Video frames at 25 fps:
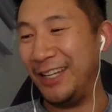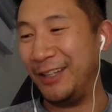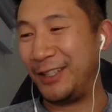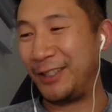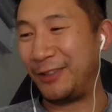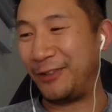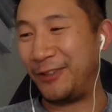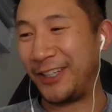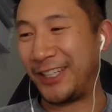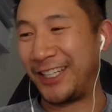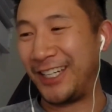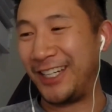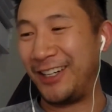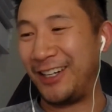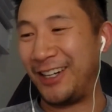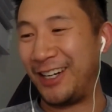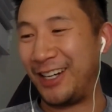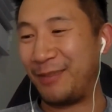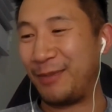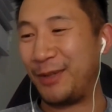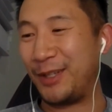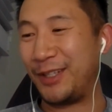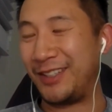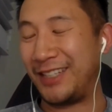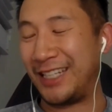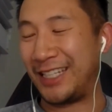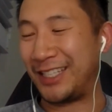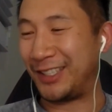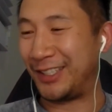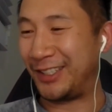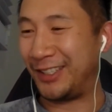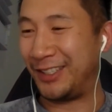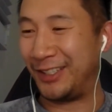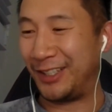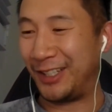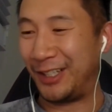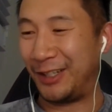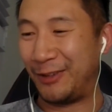It's freaking hard, but
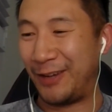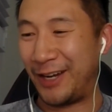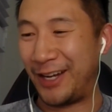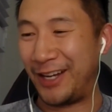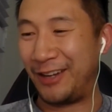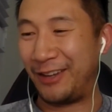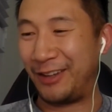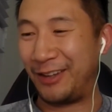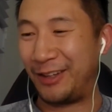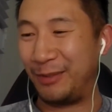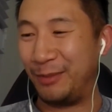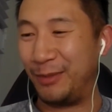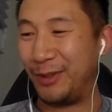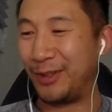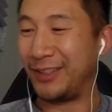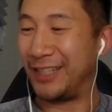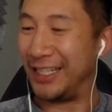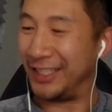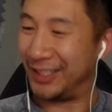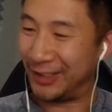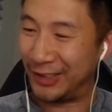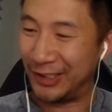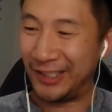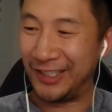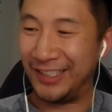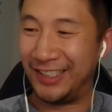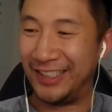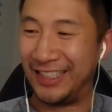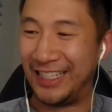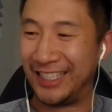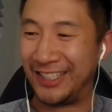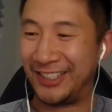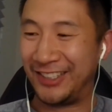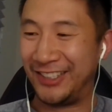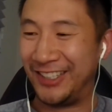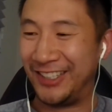you're gonna write another book. That's good. That's